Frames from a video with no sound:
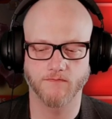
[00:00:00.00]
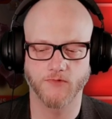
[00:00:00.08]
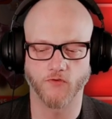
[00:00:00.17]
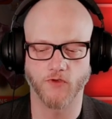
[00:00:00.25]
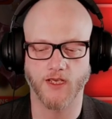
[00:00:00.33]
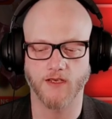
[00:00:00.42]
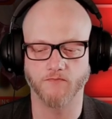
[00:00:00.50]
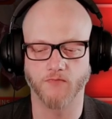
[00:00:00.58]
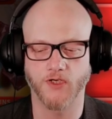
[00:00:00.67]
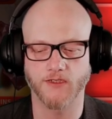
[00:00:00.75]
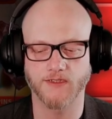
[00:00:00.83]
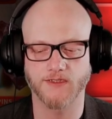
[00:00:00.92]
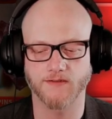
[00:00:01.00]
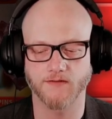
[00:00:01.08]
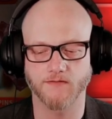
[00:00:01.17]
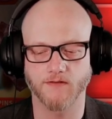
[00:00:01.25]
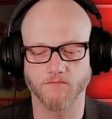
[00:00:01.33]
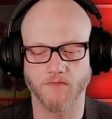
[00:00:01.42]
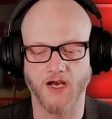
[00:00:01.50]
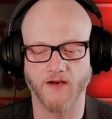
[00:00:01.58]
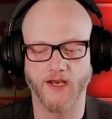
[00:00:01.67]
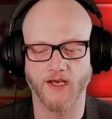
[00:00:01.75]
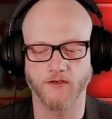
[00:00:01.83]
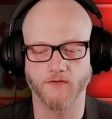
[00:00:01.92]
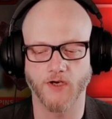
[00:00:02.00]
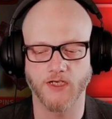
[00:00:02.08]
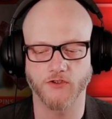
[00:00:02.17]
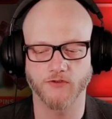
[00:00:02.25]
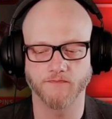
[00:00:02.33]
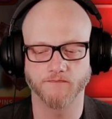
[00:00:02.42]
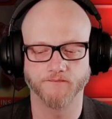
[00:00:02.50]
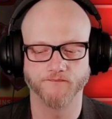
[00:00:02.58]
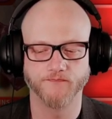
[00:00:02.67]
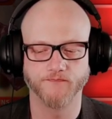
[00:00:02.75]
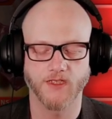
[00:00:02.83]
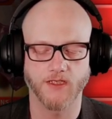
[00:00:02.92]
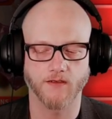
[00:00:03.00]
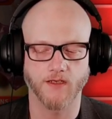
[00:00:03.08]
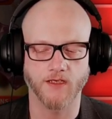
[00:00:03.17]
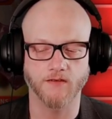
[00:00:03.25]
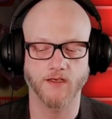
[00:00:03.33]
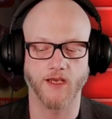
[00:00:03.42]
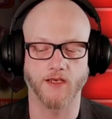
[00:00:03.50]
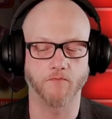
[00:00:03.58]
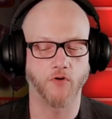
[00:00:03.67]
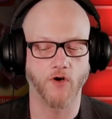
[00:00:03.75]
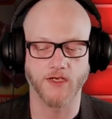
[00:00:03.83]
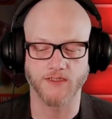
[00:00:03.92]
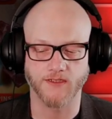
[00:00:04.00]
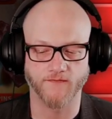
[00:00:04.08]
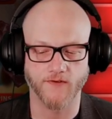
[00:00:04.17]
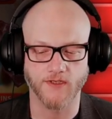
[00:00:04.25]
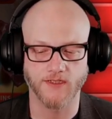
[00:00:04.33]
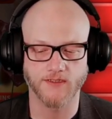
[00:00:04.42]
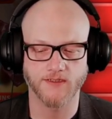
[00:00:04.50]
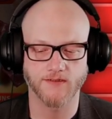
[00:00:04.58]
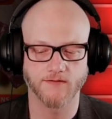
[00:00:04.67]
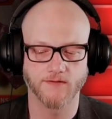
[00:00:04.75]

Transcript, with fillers: 28 bucks, my valuation. In-game pricing for this